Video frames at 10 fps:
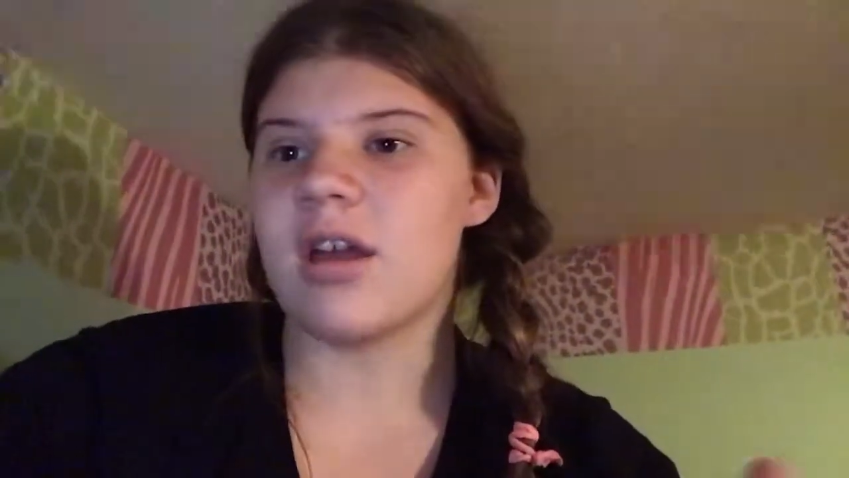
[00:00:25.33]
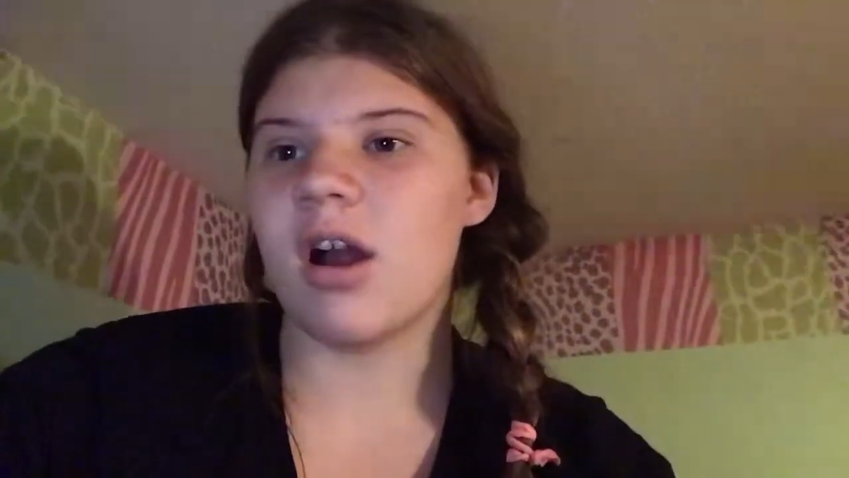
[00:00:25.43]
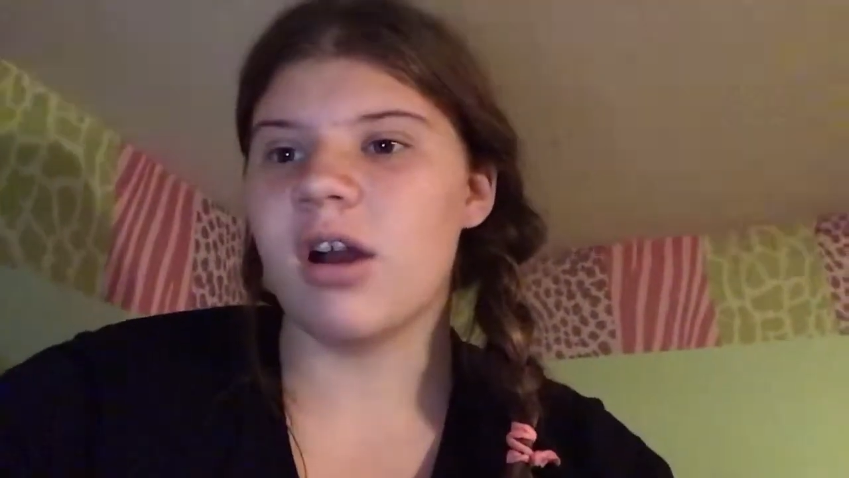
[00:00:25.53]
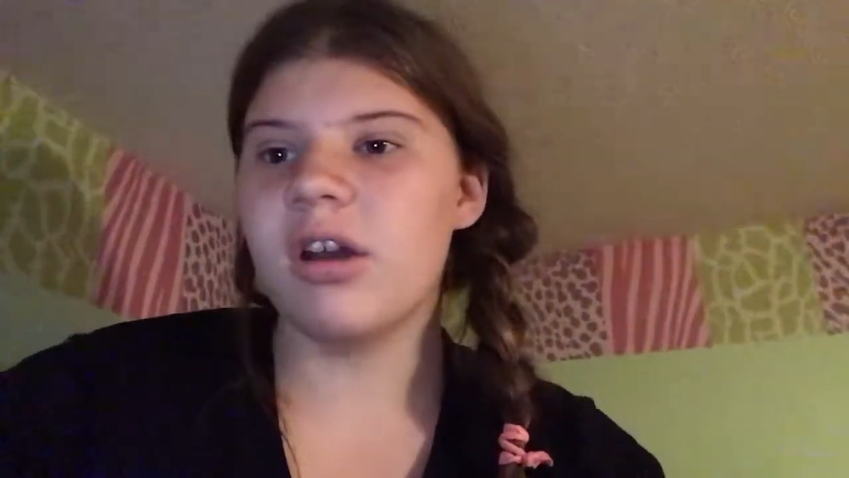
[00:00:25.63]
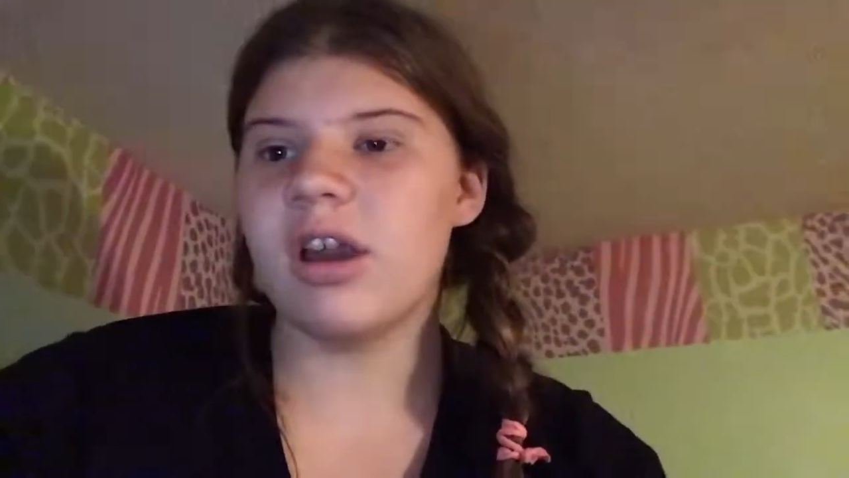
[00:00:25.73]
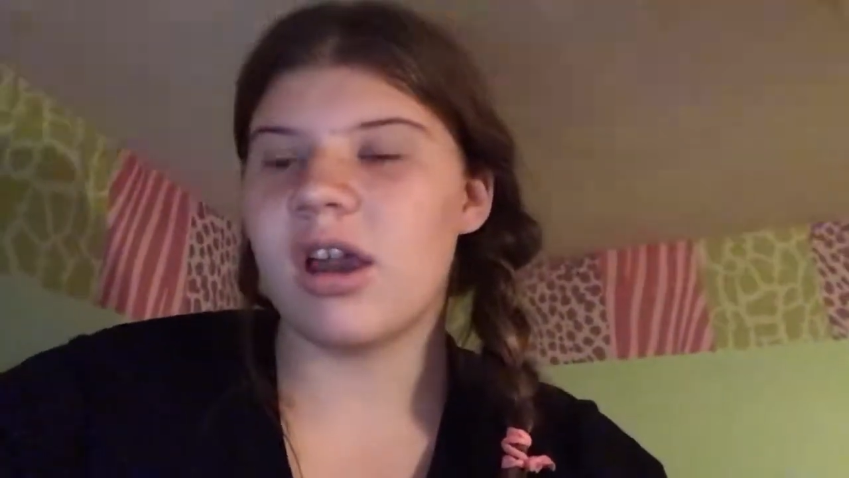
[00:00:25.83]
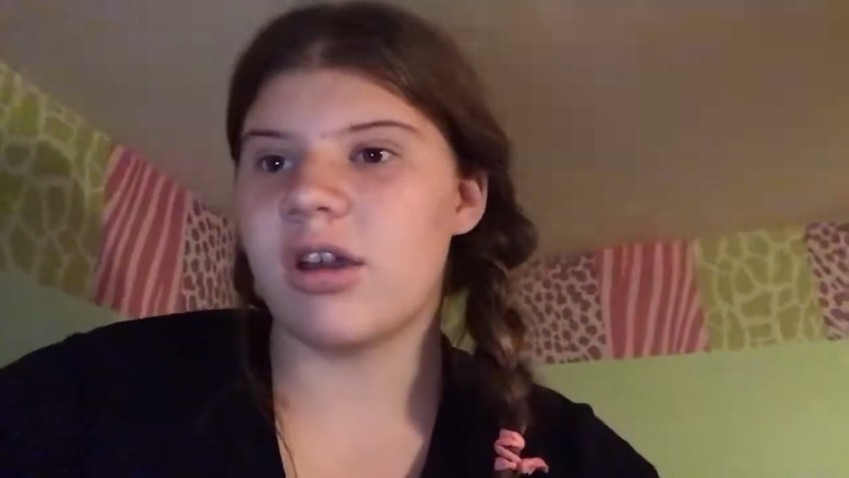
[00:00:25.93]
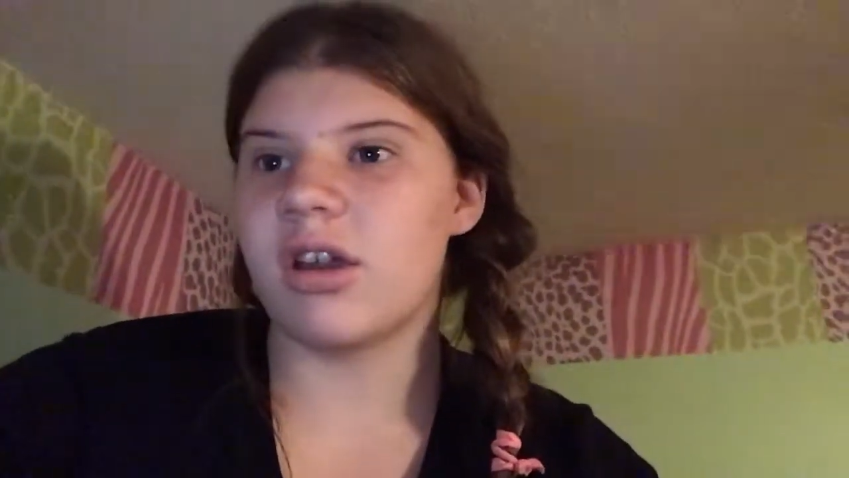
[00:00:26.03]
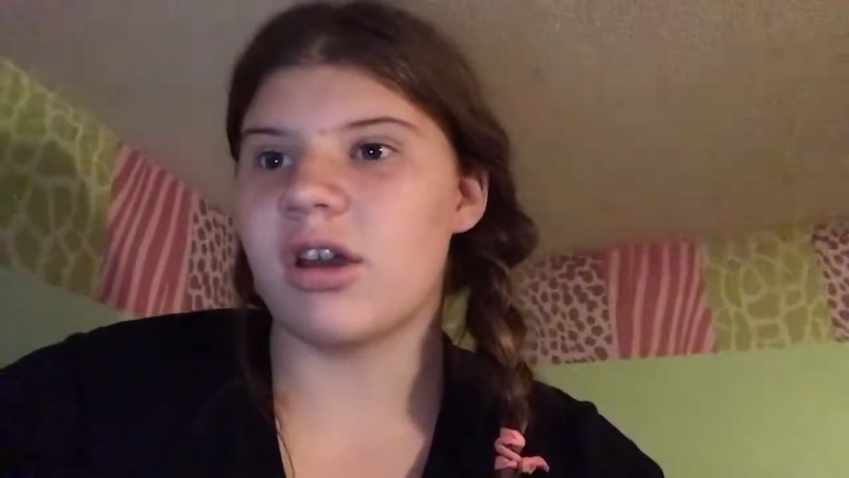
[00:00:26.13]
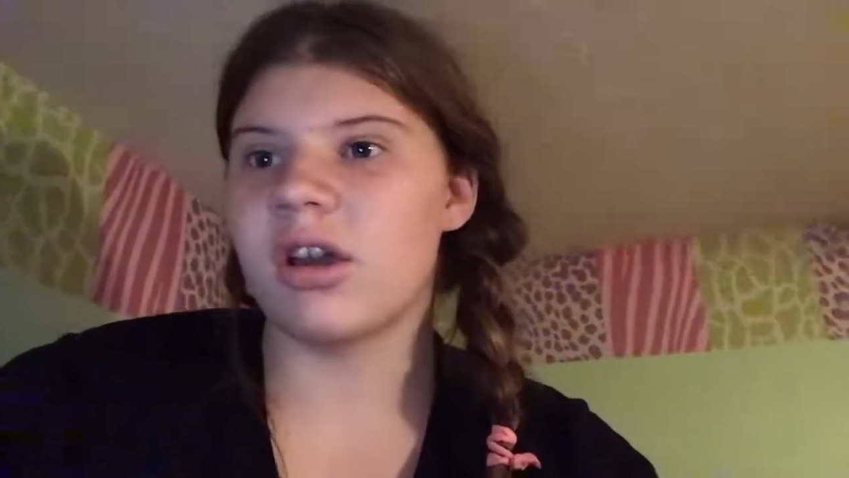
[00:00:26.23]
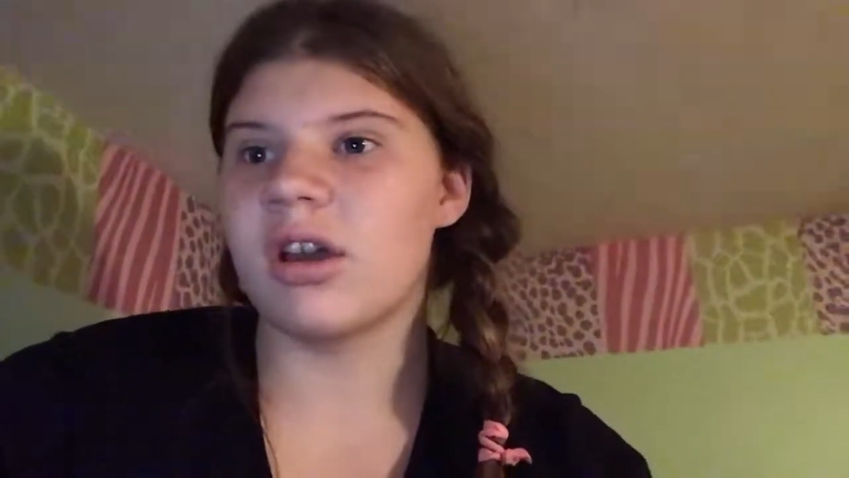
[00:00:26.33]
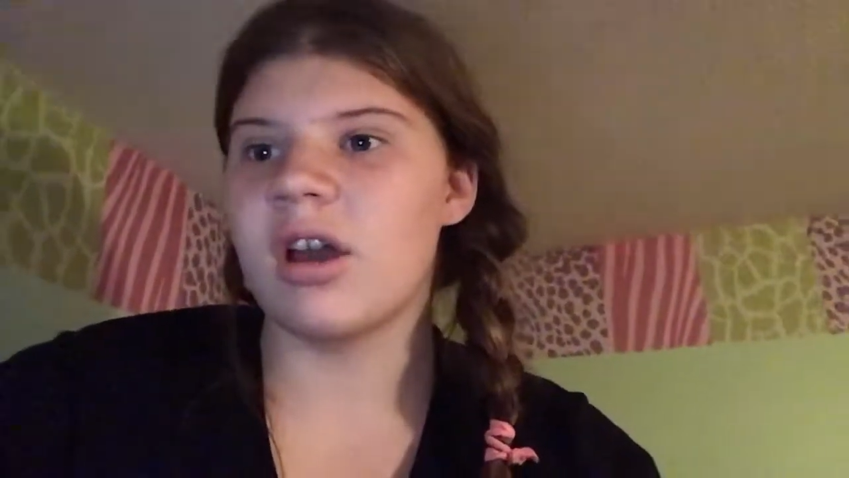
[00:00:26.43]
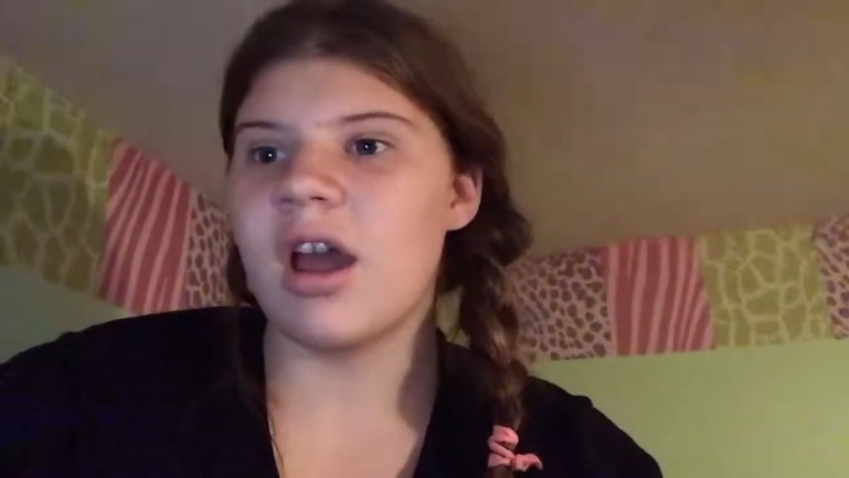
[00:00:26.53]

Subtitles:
Cairn Terrier.